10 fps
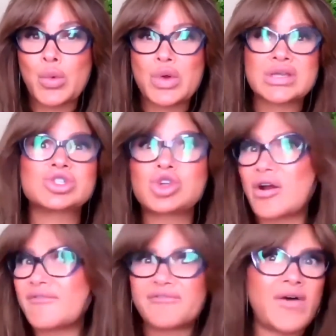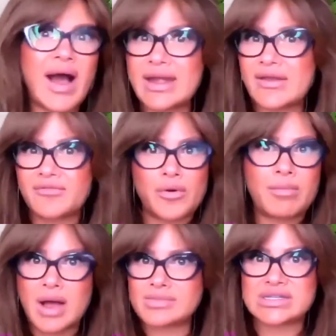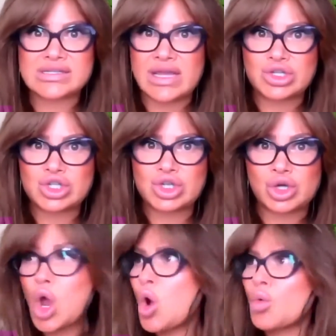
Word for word: we start fighting for mom's attention.